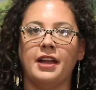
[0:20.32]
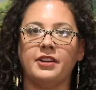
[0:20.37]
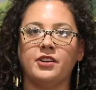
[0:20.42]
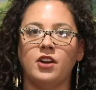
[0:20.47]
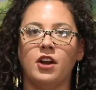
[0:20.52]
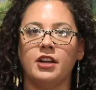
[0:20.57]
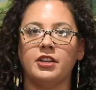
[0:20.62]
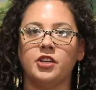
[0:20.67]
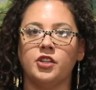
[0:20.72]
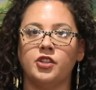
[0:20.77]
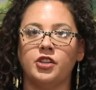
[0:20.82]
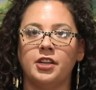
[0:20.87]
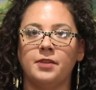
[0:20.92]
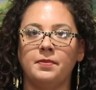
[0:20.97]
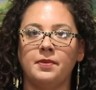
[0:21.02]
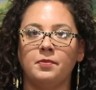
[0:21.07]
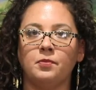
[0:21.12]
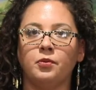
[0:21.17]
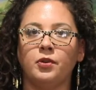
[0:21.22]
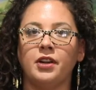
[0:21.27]
had gone to
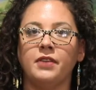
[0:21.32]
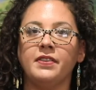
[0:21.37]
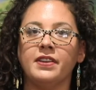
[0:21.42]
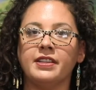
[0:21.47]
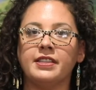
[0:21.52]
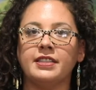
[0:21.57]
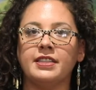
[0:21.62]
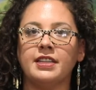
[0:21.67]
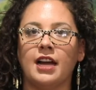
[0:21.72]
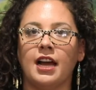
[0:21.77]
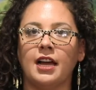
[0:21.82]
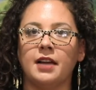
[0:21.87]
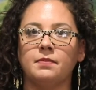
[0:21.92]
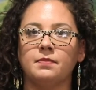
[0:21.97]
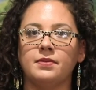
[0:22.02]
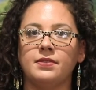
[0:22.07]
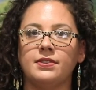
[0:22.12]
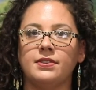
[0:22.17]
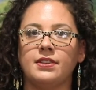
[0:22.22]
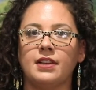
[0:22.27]
treatment previous
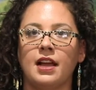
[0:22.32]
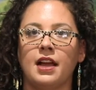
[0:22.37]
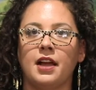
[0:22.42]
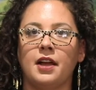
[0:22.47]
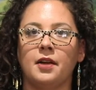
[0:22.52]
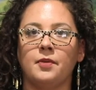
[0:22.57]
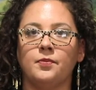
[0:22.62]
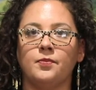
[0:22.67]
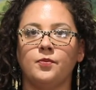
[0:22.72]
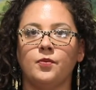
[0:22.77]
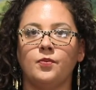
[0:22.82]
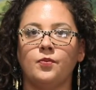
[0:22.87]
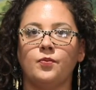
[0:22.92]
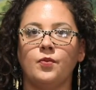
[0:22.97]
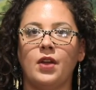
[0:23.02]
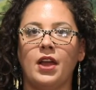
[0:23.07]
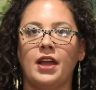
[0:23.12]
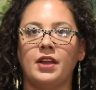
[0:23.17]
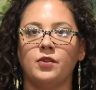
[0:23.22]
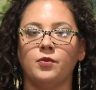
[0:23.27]
times
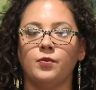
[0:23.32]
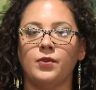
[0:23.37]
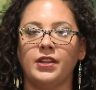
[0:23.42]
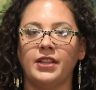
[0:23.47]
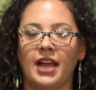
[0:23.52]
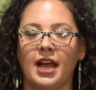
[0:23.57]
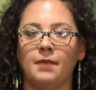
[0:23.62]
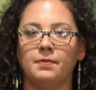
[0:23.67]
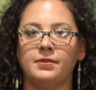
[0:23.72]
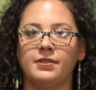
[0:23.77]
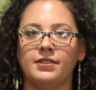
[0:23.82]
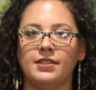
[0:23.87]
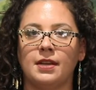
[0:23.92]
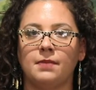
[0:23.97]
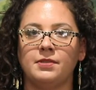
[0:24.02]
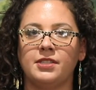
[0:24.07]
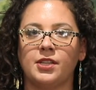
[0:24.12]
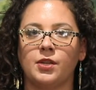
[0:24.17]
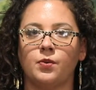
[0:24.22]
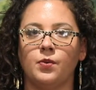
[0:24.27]
and relapsed
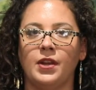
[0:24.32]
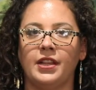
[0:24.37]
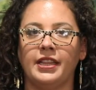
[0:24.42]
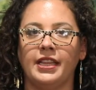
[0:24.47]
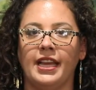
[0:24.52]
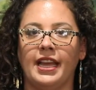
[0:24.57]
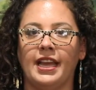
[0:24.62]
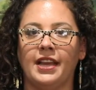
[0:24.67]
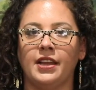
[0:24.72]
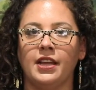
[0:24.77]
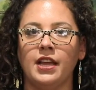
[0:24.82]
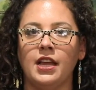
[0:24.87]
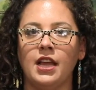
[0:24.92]
subsequently.